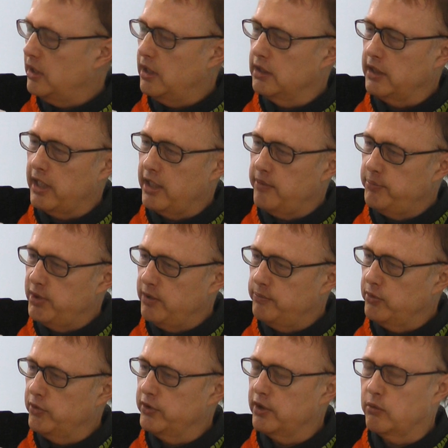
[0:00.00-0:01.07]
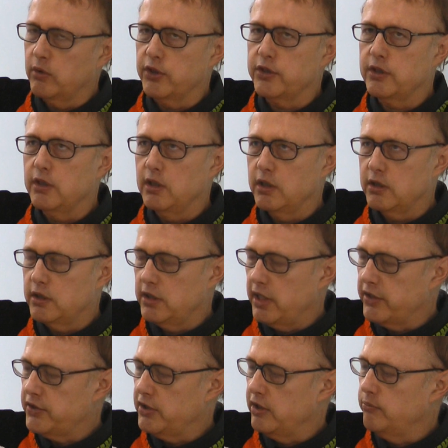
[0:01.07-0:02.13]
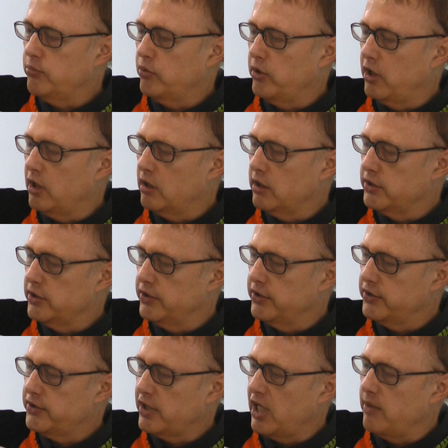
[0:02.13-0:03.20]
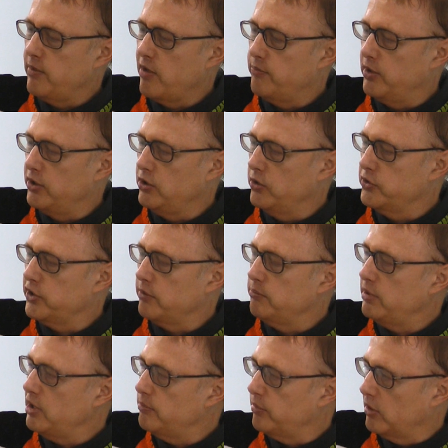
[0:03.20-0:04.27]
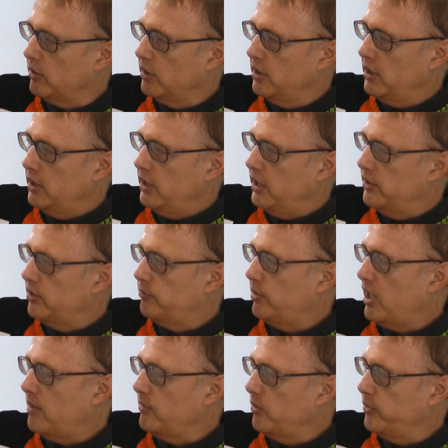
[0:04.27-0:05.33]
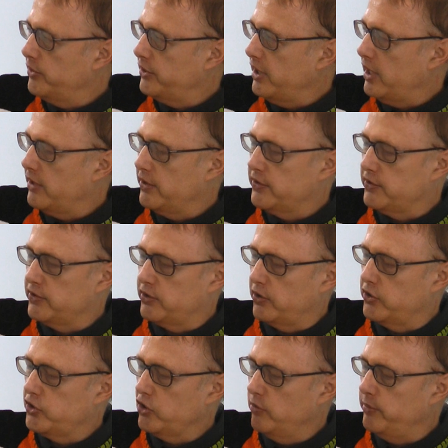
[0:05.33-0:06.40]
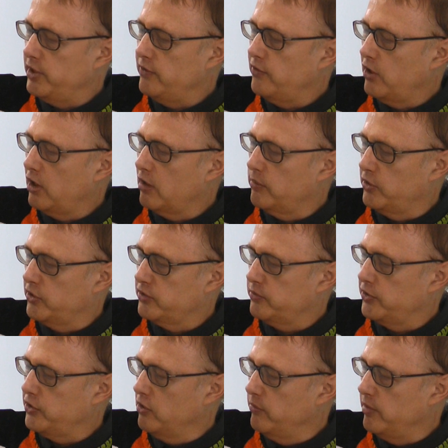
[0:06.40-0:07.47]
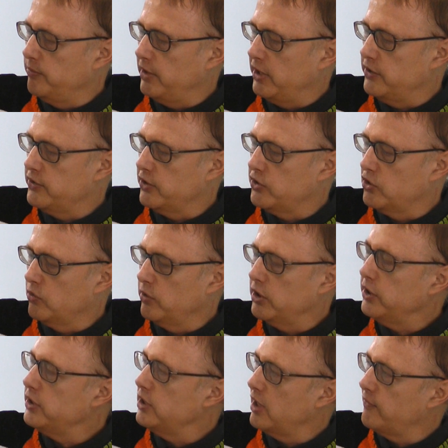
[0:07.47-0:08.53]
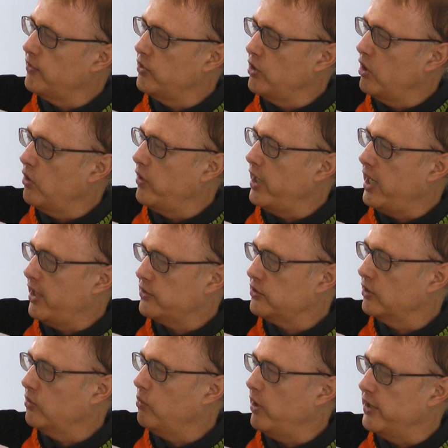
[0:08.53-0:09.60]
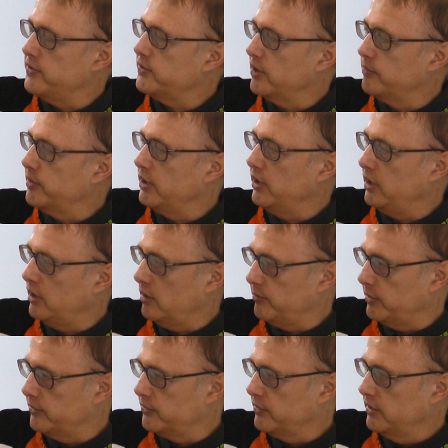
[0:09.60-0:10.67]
A lot of people that were testing prayer to this time have been using people. And the problem with that is that there's so many variables with human beings that you really never know actually why something happens.